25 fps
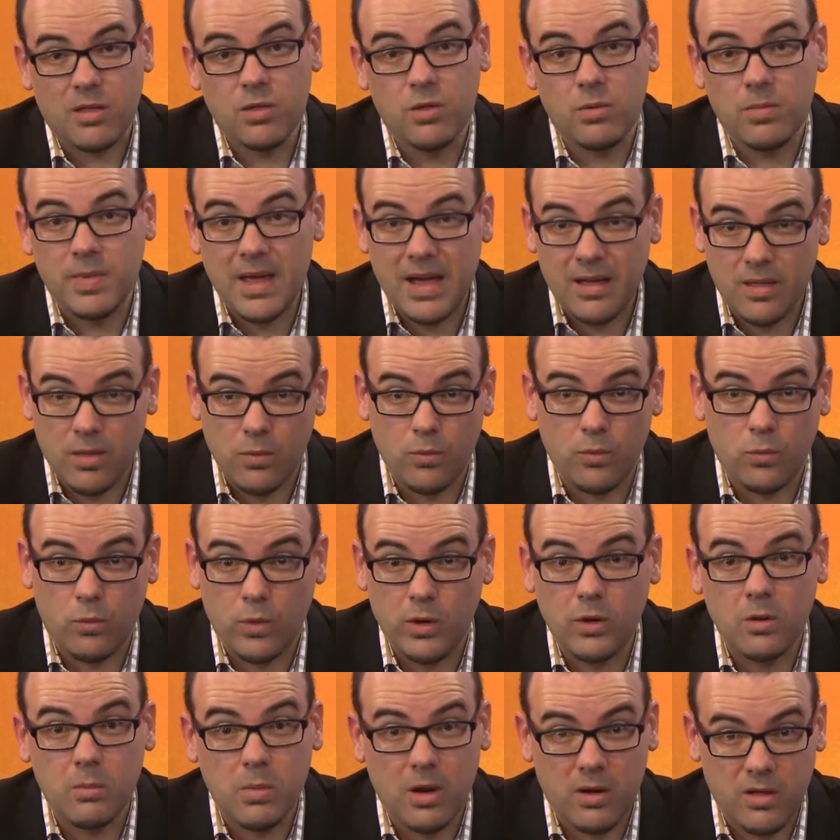Man. That's
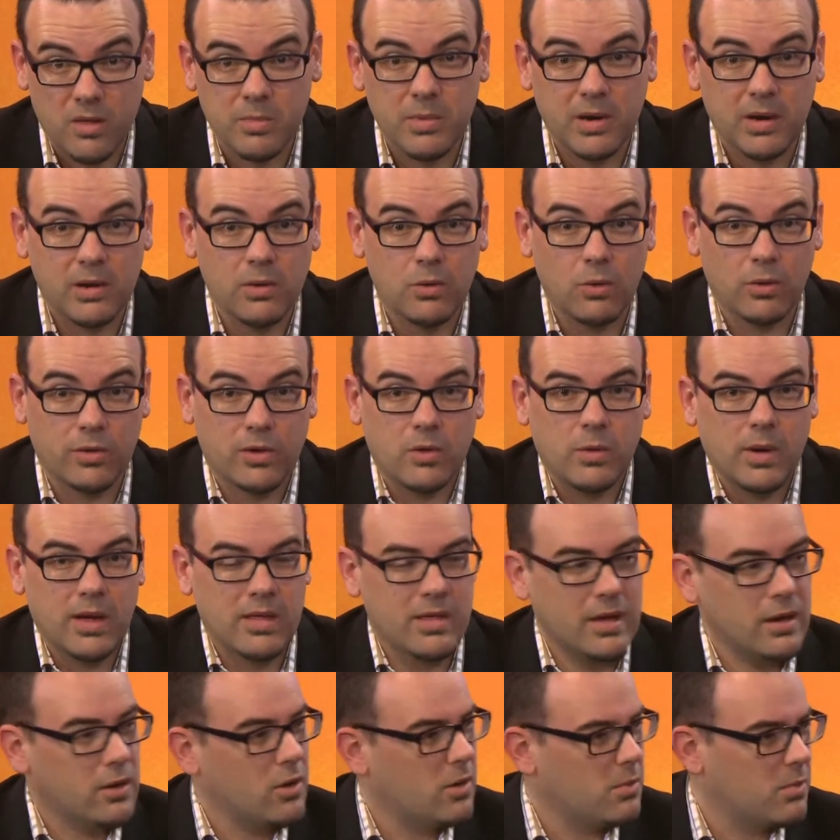real Mossman in North
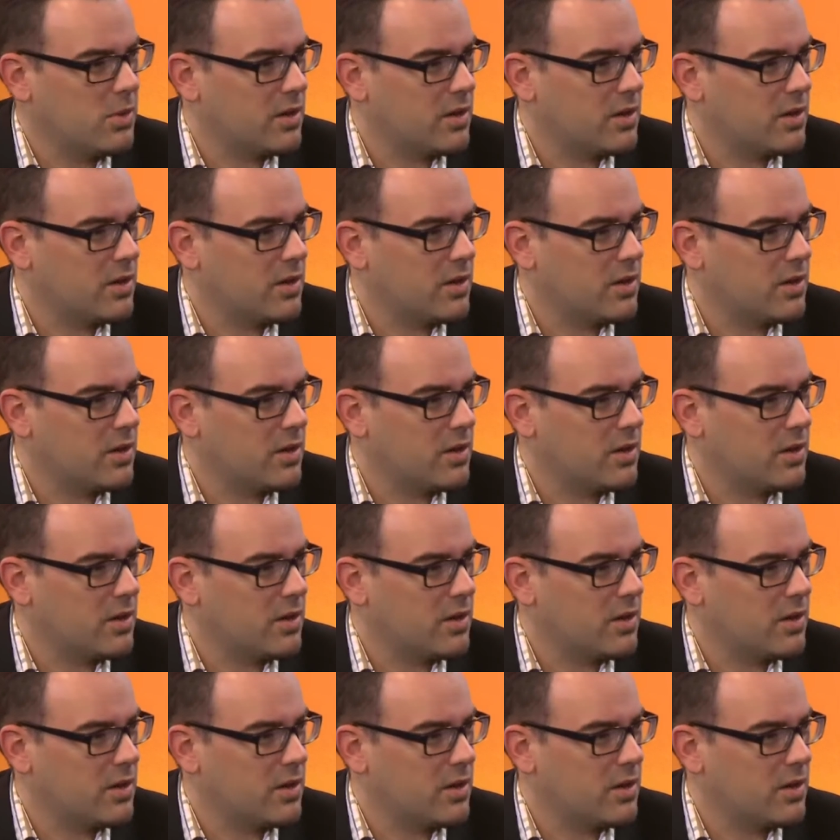Queensland, not